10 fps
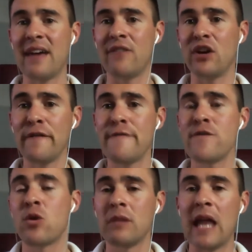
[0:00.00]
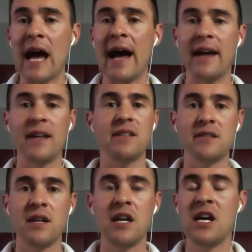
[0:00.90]
that very
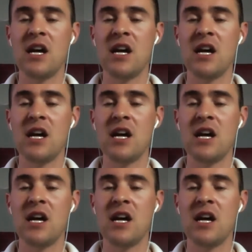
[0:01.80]
formalized,